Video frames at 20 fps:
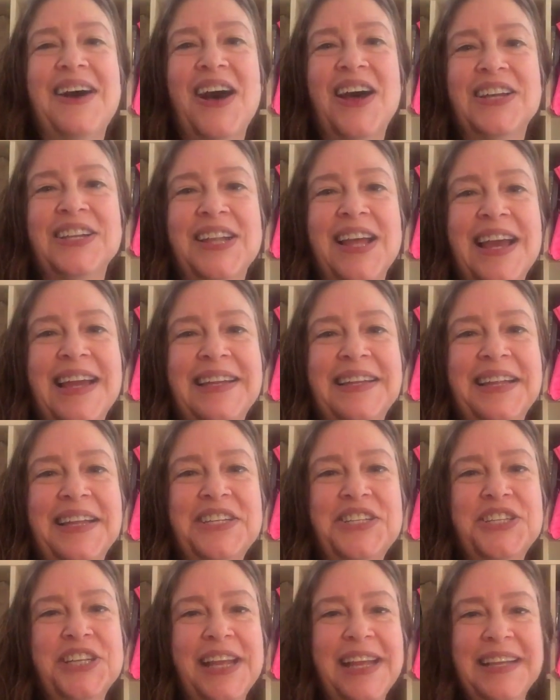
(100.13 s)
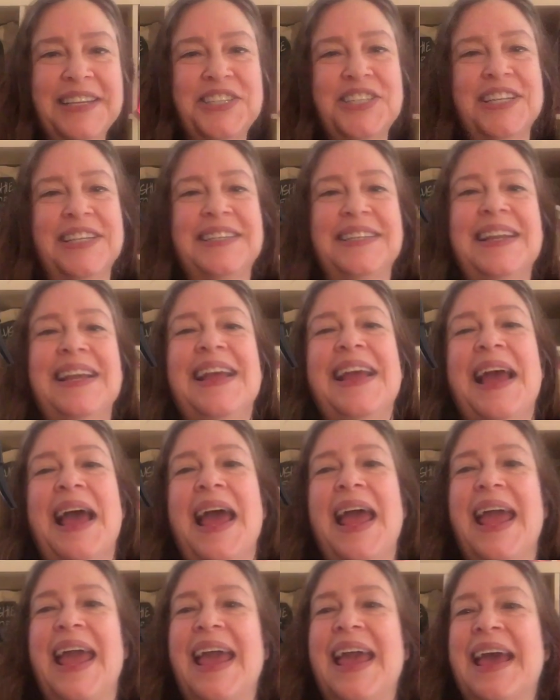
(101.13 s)
online Lush Kitchen.
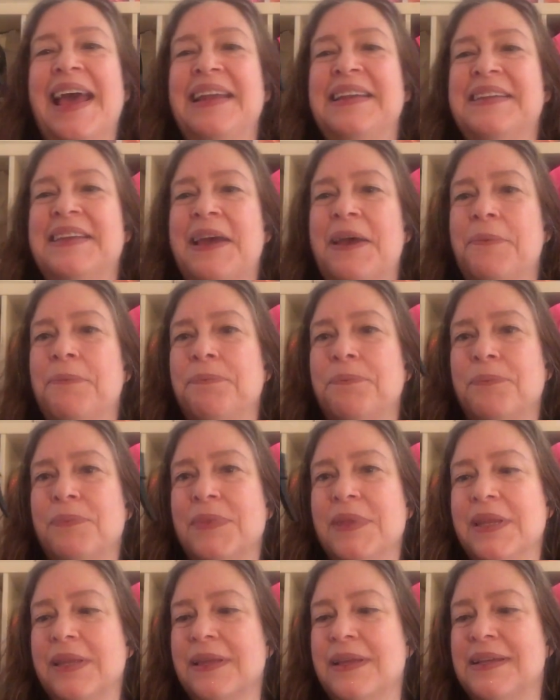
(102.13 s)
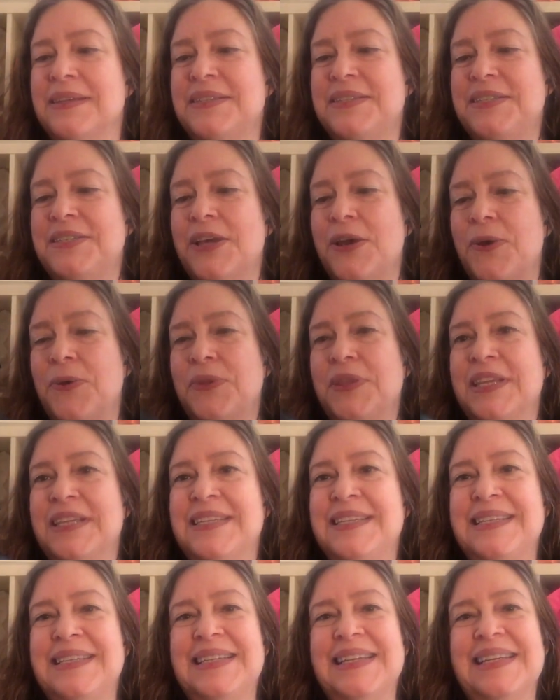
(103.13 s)
And so
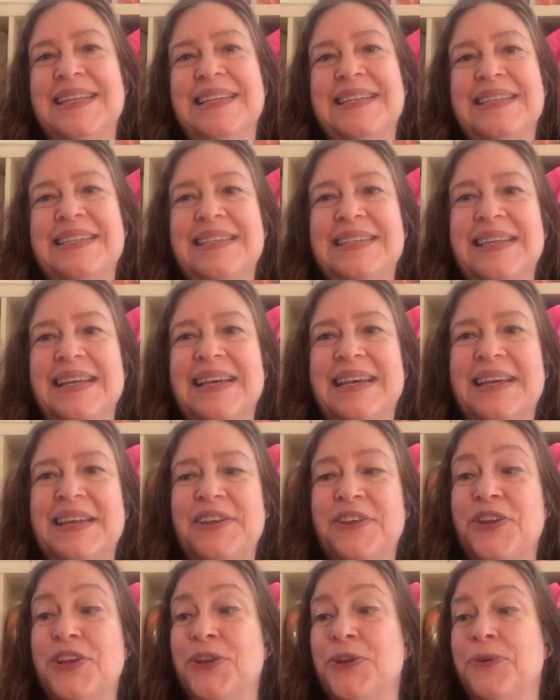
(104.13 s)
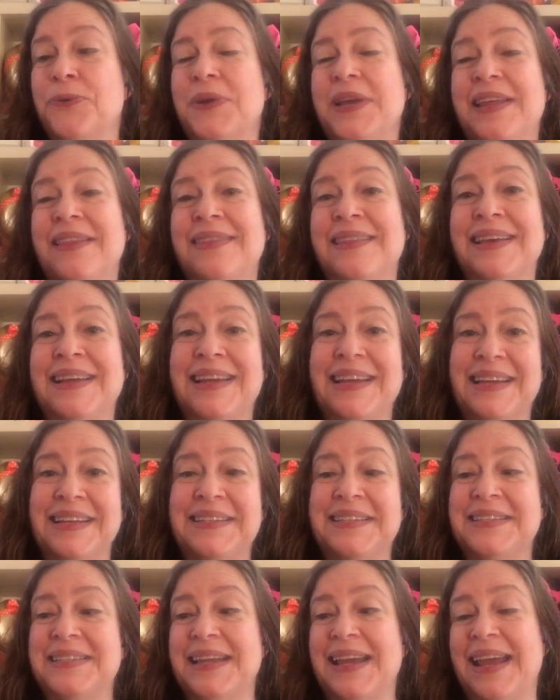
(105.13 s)
this is new in that
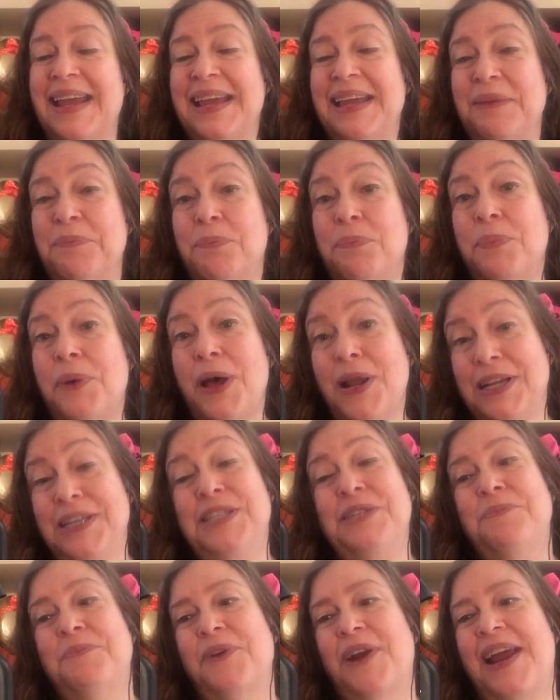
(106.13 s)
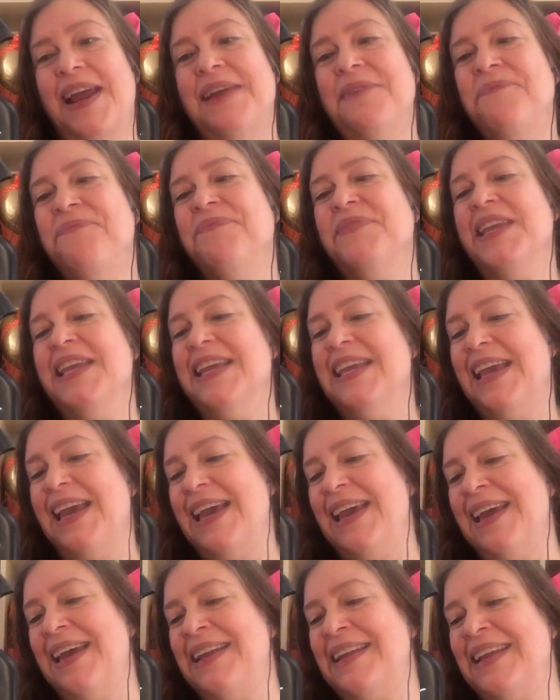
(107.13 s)
it's a body spray
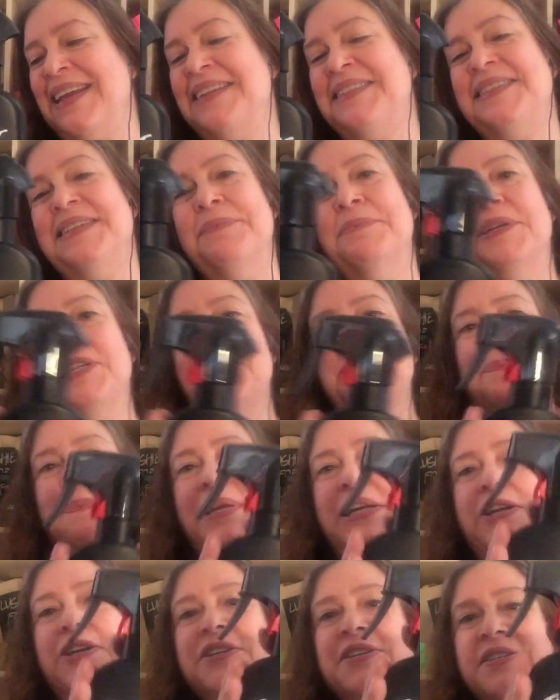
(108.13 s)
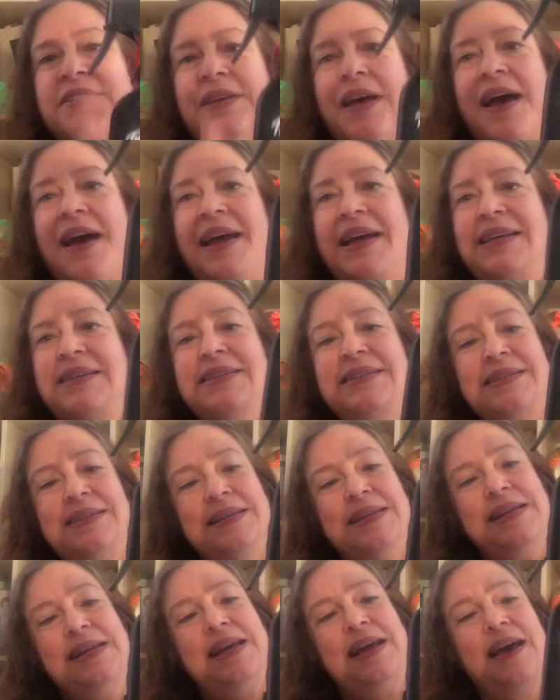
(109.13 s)
and it's a much bigger size.
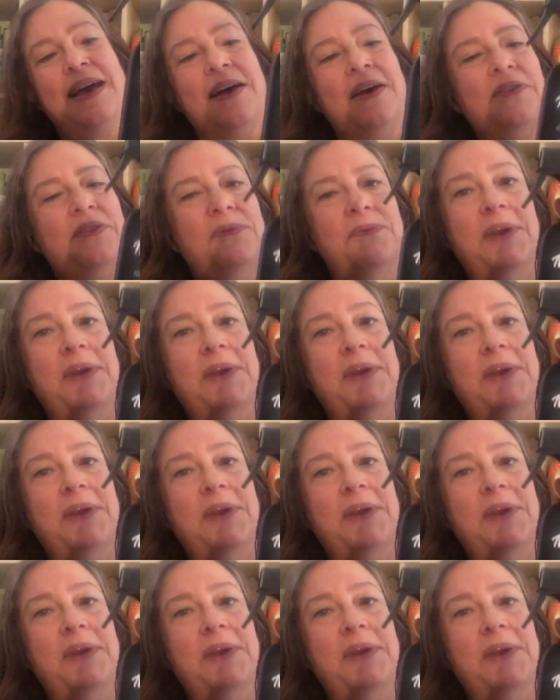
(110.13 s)
The